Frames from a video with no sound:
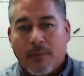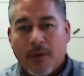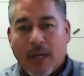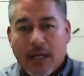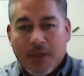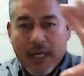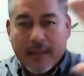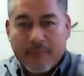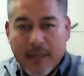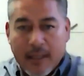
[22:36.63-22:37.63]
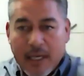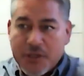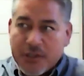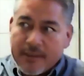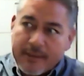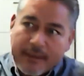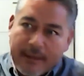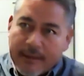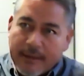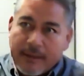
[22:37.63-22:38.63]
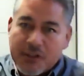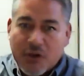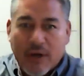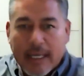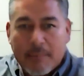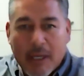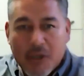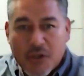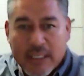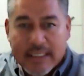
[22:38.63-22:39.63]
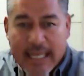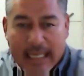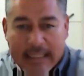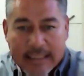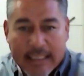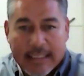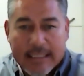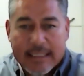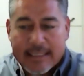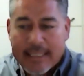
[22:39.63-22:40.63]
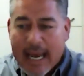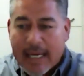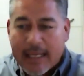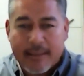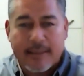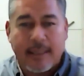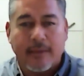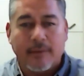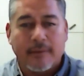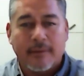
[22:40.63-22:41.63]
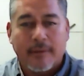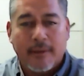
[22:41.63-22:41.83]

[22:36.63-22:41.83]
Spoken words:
You got to check the ventilation, the screen, make sure it's nicely tight and sealed.